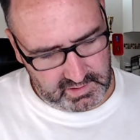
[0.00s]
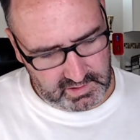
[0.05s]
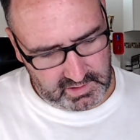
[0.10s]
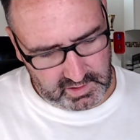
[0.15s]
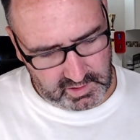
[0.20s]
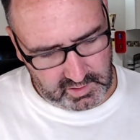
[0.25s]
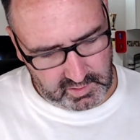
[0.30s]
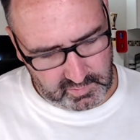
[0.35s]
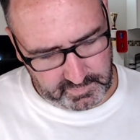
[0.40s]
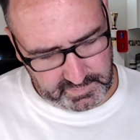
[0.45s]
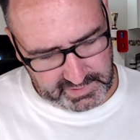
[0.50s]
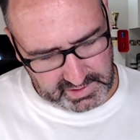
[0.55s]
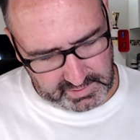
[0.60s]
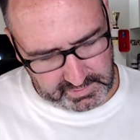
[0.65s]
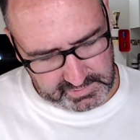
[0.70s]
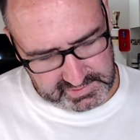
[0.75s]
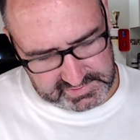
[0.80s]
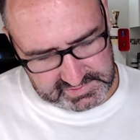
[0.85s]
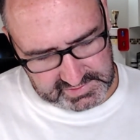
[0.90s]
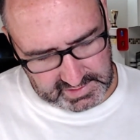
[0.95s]
I'll power
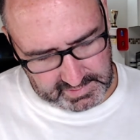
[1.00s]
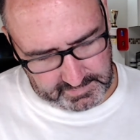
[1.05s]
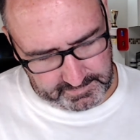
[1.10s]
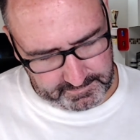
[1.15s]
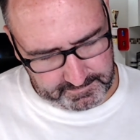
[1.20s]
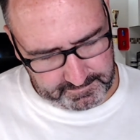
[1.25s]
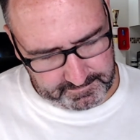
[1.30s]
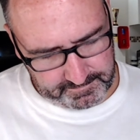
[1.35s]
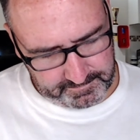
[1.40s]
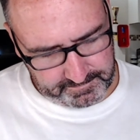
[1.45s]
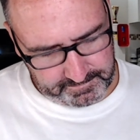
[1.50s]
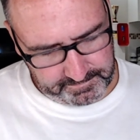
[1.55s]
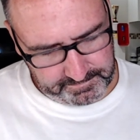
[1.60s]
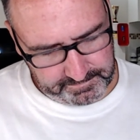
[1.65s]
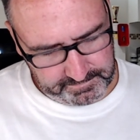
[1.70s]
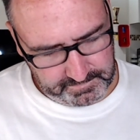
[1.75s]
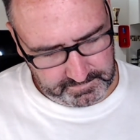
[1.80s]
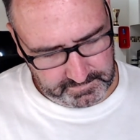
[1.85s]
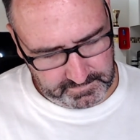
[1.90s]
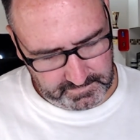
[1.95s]
this up.
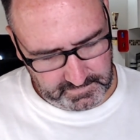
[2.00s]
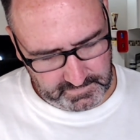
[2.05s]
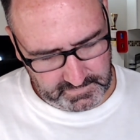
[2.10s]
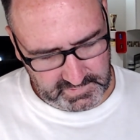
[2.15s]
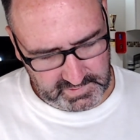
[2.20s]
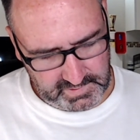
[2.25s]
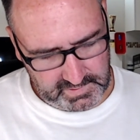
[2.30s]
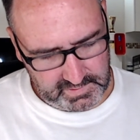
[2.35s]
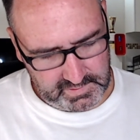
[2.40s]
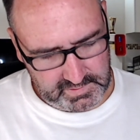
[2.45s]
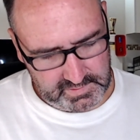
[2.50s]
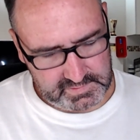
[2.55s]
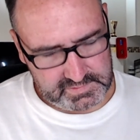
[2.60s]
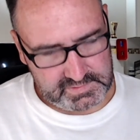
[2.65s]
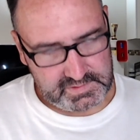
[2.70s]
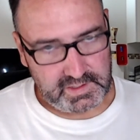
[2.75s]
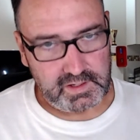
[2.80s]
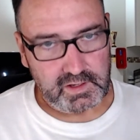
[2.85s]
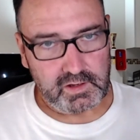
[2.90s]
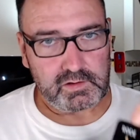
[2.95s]

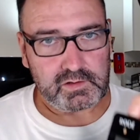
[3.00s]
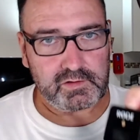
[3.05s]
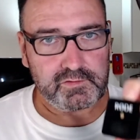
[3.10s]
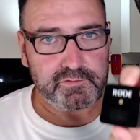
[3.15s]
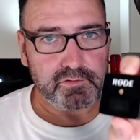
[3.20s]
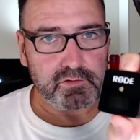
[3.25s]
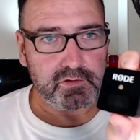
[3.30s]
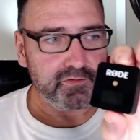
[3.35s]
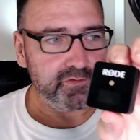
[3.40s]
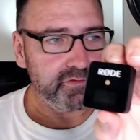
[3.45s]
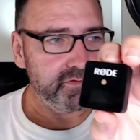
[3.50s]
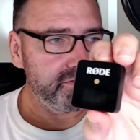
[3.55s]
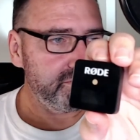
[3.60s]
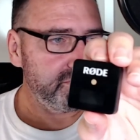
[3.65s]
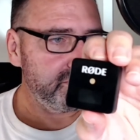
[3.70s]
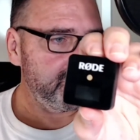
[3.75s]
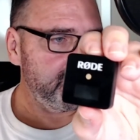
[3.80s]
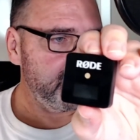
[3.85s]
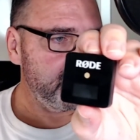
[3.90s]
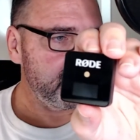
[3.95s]
So you hold it for a few